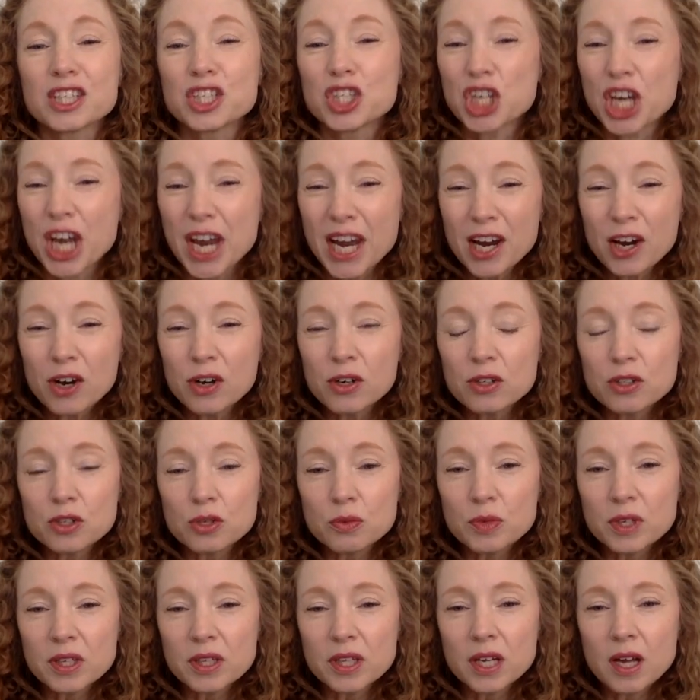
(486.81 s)
chairs are
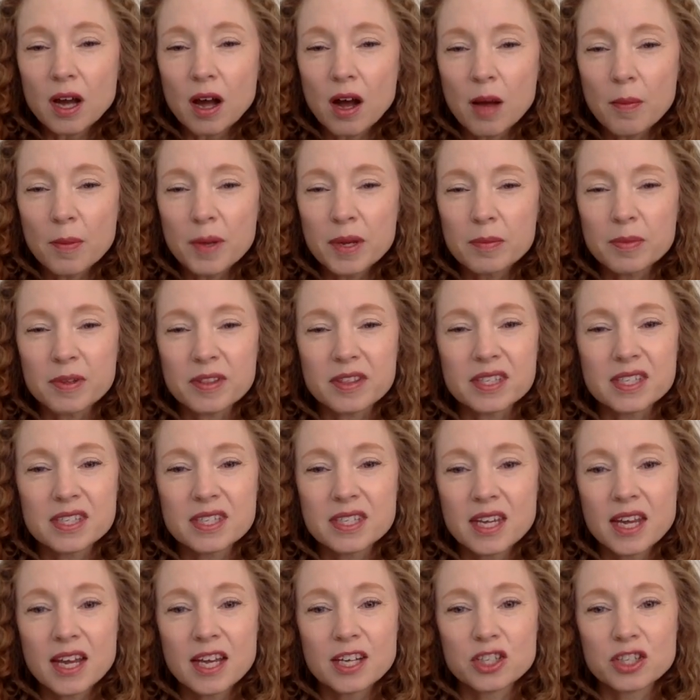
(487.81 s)
really common, but the
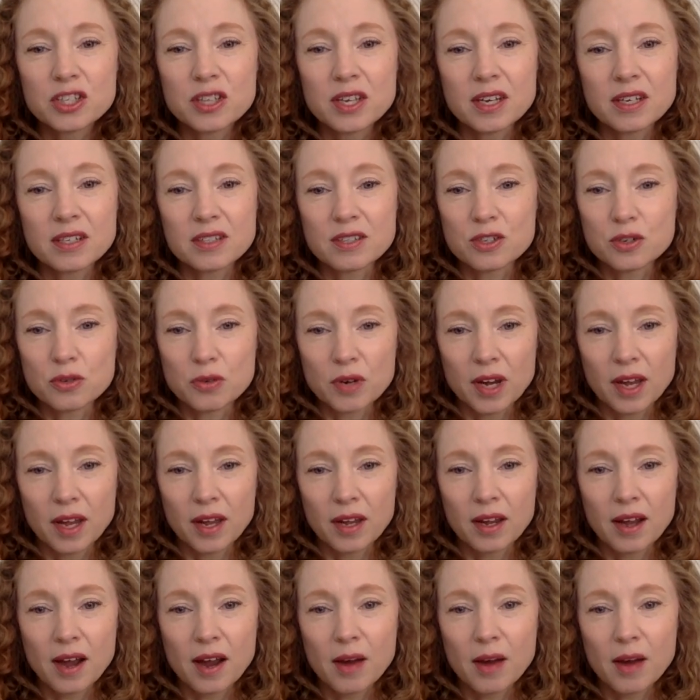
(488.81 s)
CH thing is tricky.